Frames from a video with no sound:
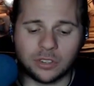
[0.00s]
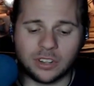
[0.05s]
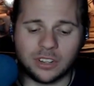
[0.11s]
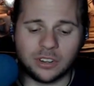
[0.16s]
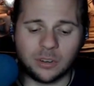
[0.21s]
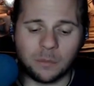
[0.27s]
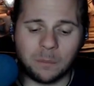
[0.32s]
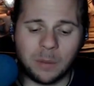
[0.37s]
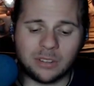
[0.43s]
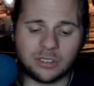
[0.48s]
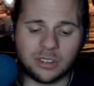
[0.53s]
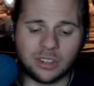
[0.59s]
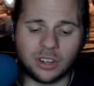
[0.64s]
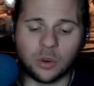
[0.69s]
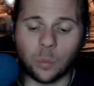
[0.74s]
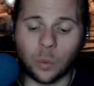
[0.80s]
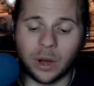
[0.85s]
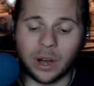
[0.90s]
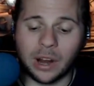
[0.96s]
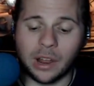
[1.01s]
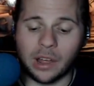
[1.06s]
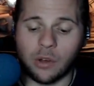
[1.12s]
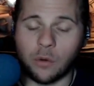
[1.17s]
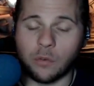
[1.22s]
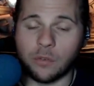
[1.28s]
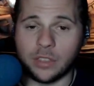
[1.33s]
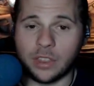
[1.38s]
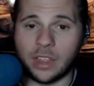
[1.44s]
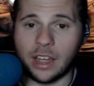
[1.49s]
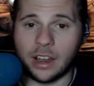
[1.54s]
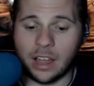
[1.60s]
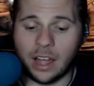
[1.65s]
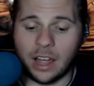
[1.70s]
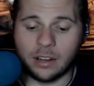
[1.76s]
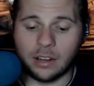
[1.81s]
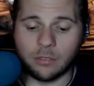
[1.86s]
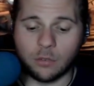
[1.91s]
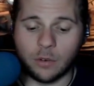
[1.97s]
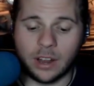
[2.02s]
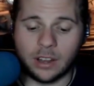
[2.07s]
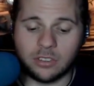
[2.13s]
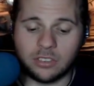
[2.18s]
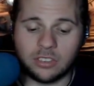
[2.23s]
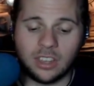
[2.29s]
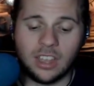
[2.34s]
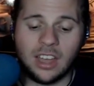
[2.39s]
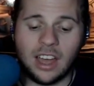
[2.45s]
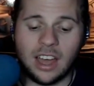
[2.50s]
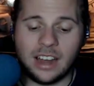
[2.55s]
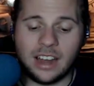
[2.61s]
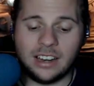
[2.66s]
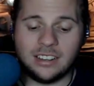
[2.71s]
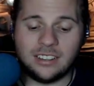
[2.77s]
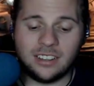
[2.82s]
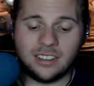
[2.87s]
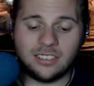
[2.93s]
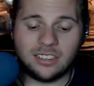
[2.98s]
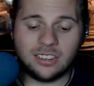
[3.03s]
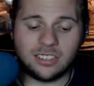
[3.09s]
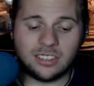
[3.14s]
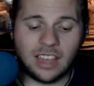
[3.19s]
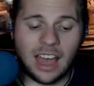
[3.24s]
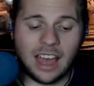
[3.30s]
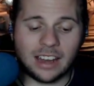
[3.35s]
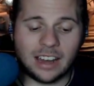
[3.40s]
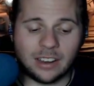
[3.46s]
and you're basically going to win over that kind of race, and he did just that.